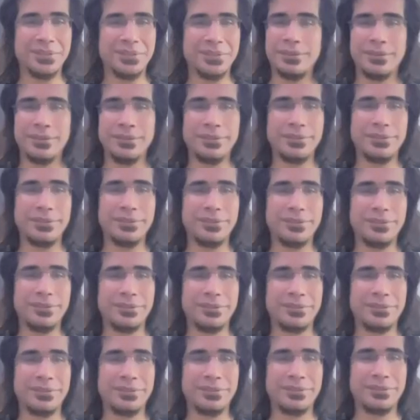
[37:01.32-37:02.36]

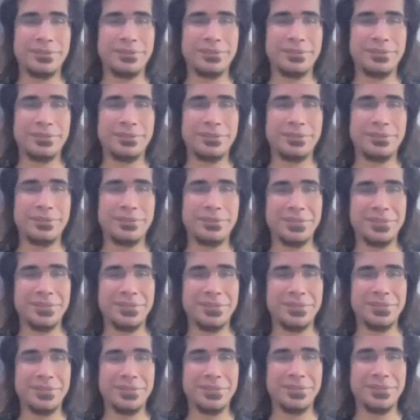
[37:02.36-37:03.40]

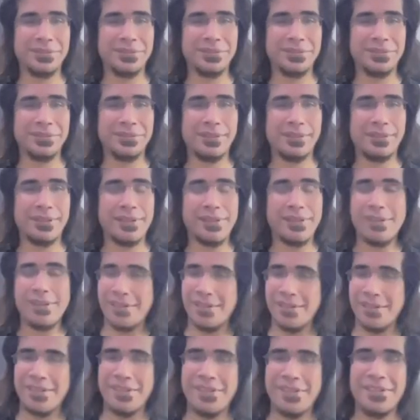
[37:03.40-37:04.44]

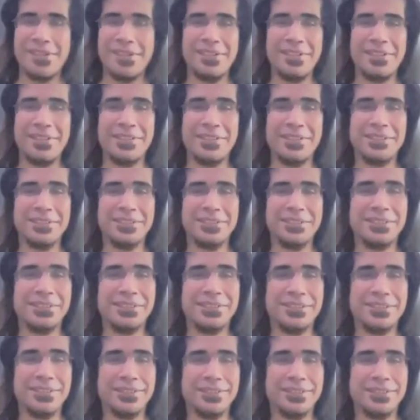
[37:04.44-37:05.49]

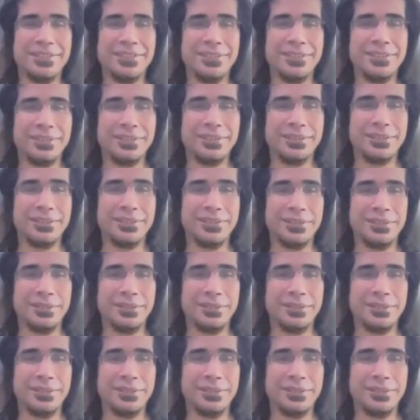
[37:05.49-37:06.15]
The person shown says nothing.